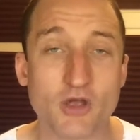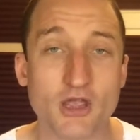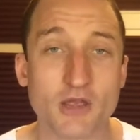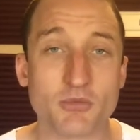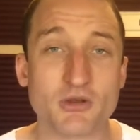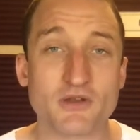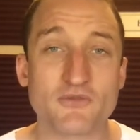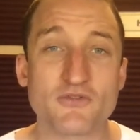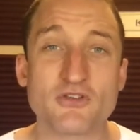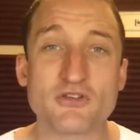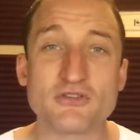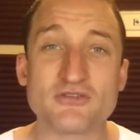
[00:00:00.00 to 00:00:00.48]
But
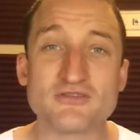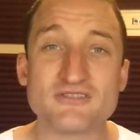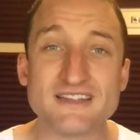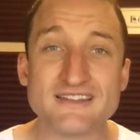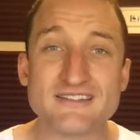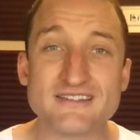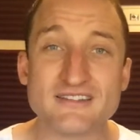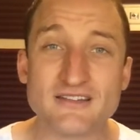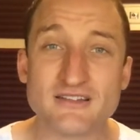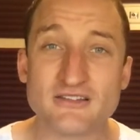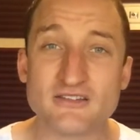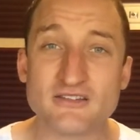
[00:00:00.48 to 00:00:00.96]
if you
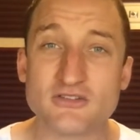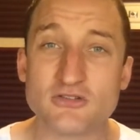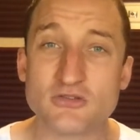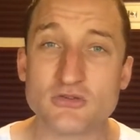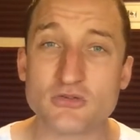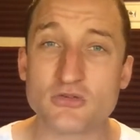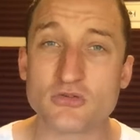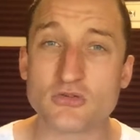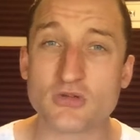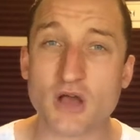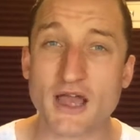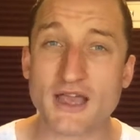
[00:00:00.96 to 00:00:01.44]
listen
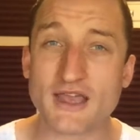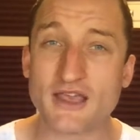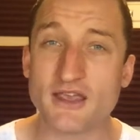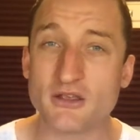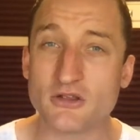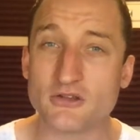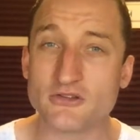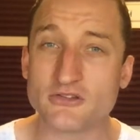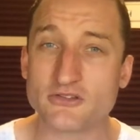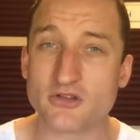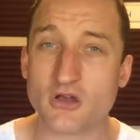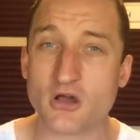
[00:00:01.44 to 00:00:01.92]
to a
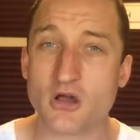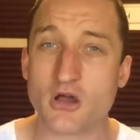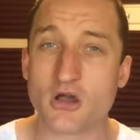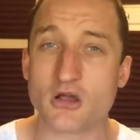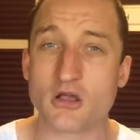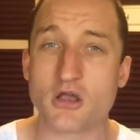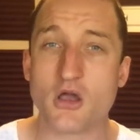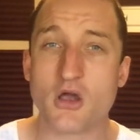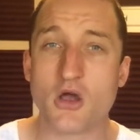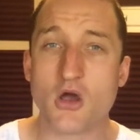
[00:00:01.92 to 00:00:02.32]
Hillsong